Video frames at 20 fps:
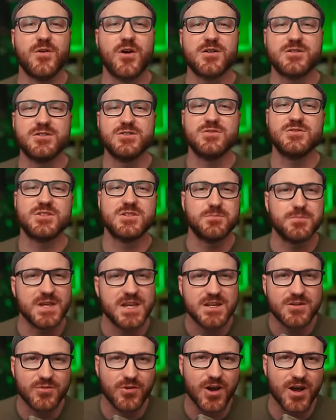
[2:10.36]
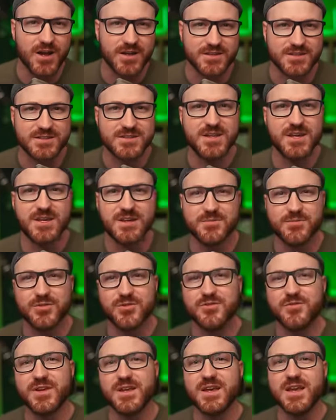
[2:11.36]
far to do speed runs,
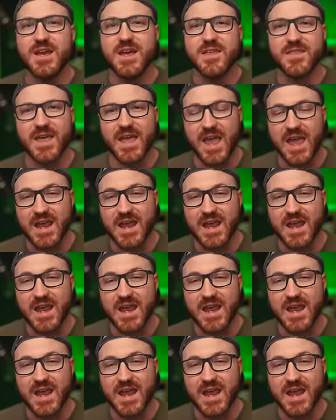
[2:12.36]
proving that